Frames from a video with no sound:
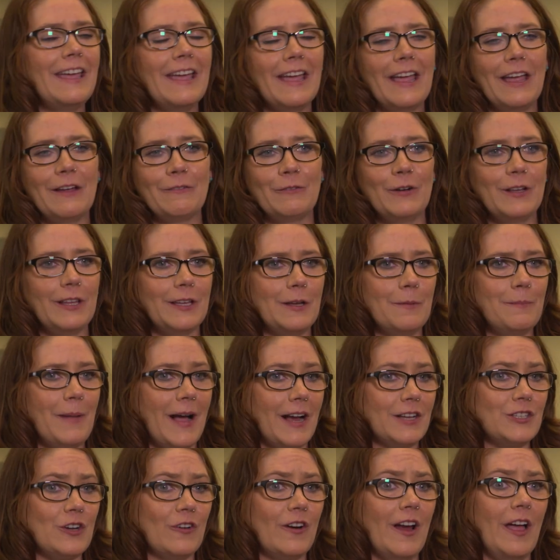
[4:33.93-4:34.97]
It really
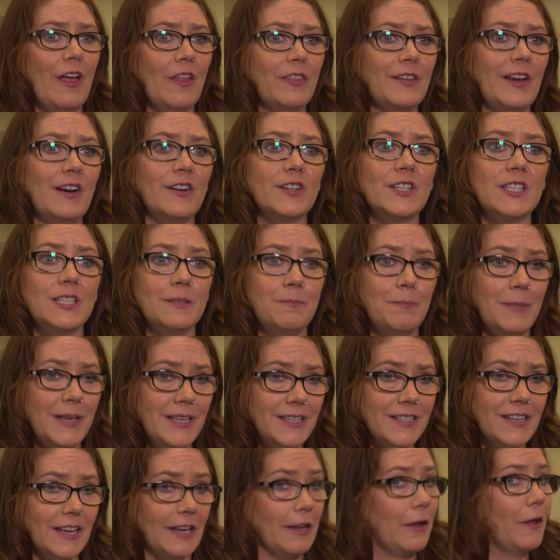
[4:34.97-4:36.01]
impacts our healthcare
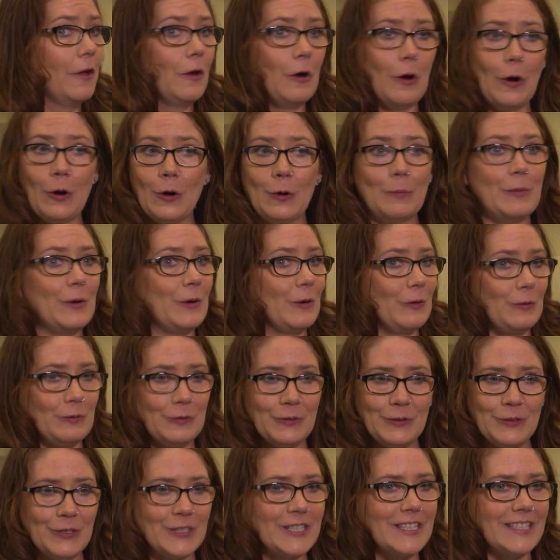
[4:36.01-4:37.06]
spending, urban or
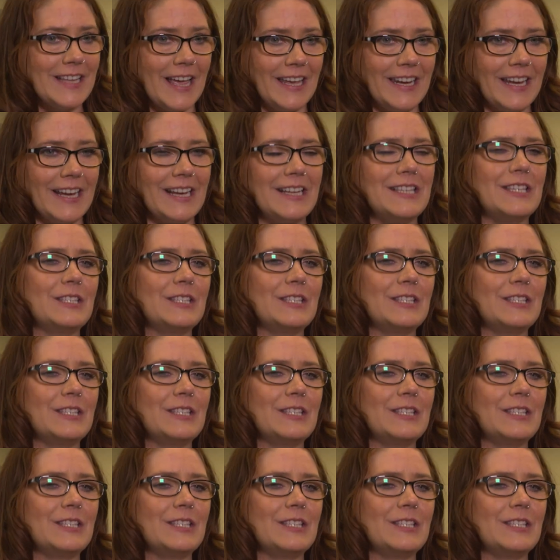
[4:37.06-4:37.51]
rural settings.